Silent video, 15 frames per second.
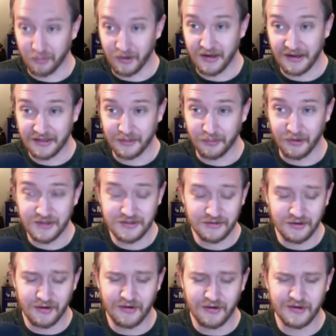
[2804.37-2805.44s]
like like the prison
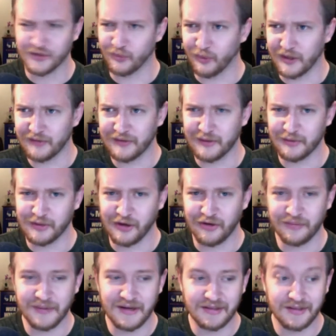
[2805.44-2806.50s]
guards or whatever they were
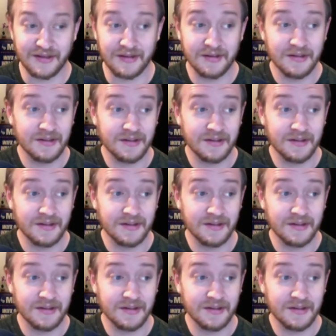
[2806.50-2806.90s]
called back then.